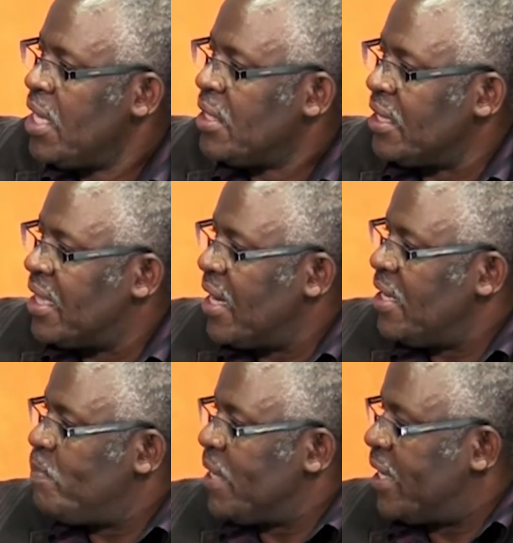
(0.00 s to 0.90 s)
the
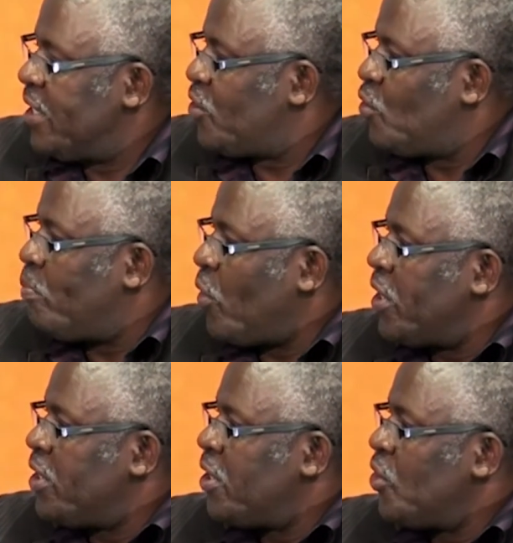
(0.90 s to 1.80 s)
threat begins to point